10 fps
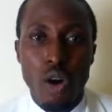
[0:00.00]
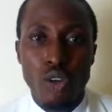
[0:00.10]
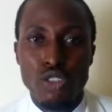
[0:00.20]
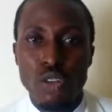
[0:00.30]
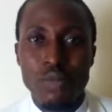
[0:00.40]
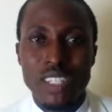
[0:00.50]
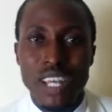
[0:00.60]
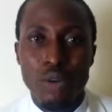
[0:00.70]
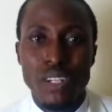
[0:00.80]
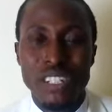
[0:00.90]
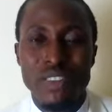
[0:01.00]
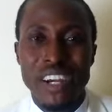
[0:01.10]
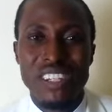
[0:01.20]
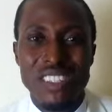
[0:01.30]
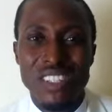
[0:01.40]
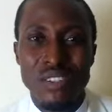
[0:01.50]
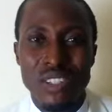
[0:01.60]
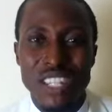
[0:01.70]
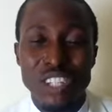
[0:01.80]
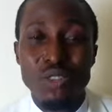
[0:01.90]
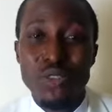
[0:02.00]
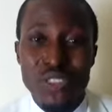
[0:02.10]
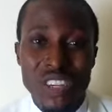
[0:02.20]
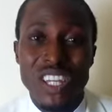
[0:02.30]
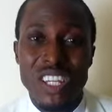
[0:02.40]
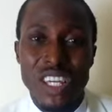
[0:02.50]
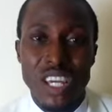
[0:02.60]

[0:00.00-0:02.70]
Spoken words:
or something that will lead very serious, that you think